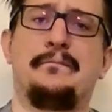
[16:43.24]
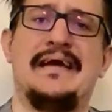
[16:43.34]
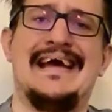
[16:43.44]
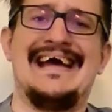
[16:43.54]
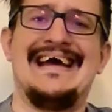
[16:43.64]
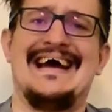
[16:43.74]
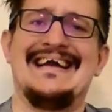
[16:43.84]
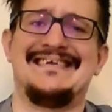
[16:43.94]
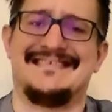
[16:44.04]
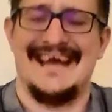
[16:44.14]
beer
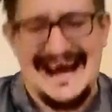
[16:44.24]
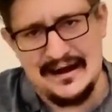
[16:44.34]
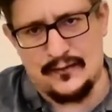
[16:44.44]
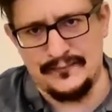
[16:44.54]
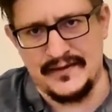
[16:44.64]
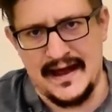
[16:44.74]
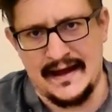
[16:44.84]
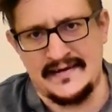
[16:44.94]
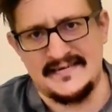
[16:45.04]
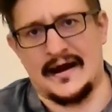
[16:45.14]
down
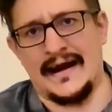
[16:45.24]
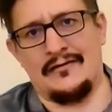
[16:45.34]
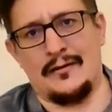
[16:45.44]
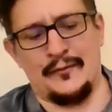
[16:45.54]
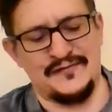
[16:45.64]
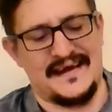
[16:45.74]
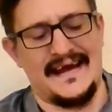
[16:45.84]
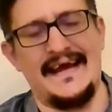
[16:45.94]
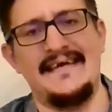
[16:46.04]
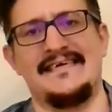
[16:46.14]
then. Tiny Rebel's
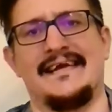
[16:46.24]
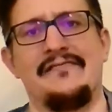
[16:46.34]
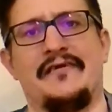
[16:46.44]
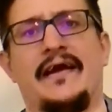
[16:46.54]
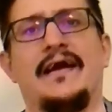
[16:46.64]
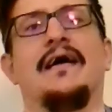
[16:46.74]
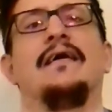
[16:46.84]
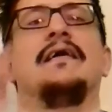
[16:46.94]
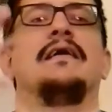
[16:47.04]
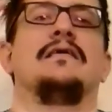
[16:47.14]
Easy Living.
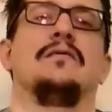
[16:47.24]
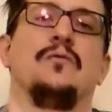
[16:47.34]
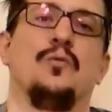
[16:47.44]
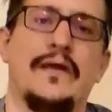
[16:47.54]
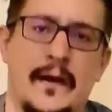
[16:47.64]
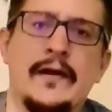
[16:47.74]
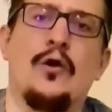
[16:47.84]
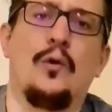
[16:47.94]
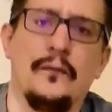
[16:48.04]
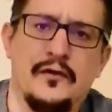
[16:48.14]
We went
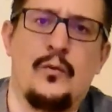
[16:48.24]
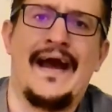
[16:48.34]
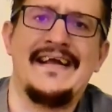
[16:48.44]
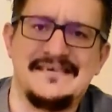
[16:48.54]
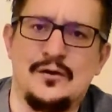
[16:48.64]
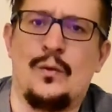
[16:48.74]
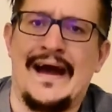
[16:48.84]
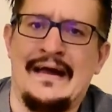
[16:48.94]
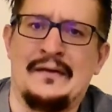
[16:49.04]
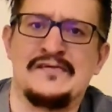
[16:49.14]
all the way to
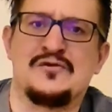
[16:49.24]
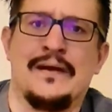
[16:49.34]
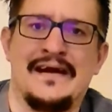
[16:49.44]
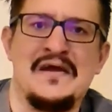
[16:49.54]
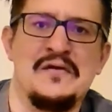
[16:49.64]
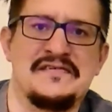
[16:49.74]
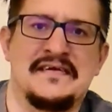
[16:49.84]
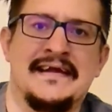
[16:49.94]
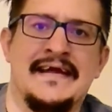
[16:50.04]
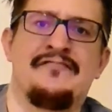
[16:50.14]
Wales, where I used to
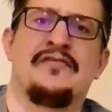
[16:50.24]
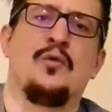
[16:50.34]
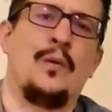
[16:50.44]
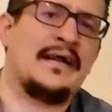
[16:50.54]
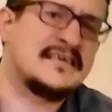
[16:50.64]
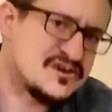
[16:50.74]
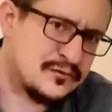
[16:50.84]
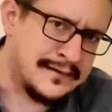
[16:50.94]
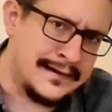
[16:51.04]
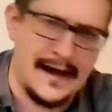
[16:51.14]
live. The Welsh
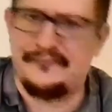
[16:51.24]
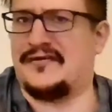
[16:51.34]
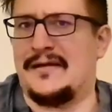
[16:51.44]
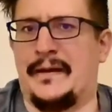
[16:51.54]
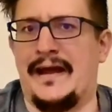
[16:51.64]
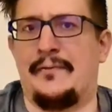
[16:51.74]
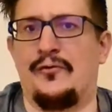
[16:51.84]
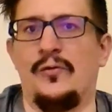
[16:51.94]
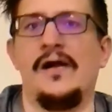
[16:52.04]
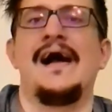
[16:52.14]
are lovely people,